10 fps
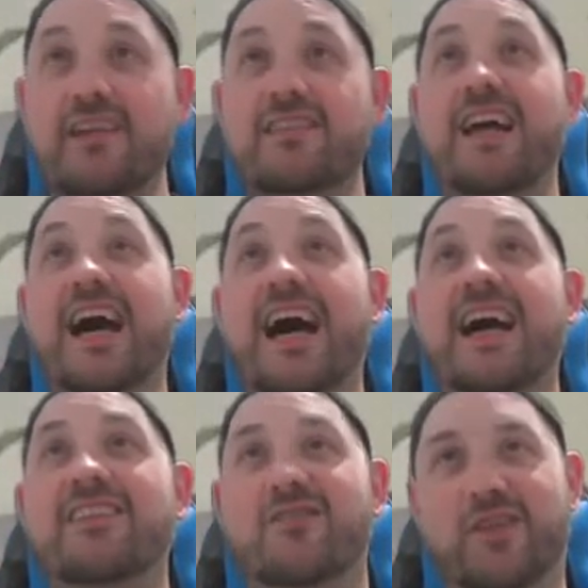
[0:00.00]

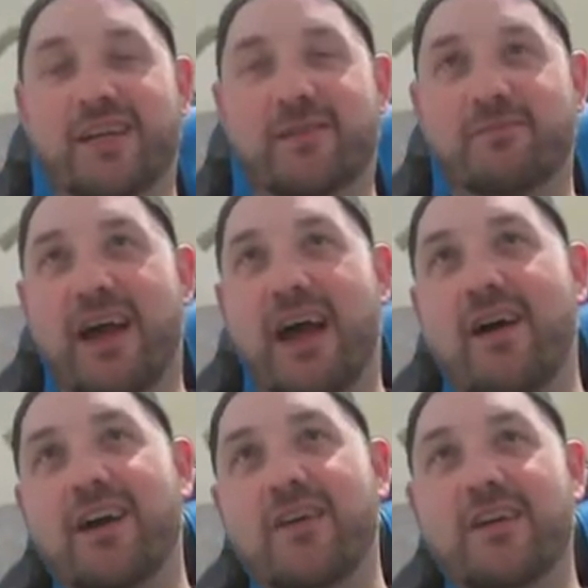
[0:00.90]
Starscream,
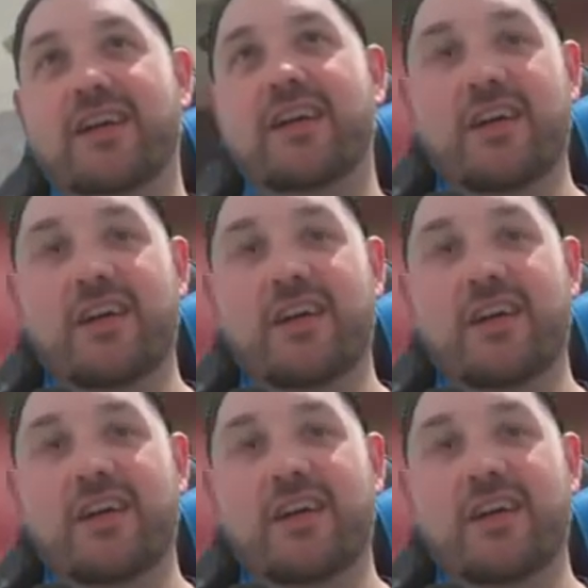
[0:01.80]
power hungry,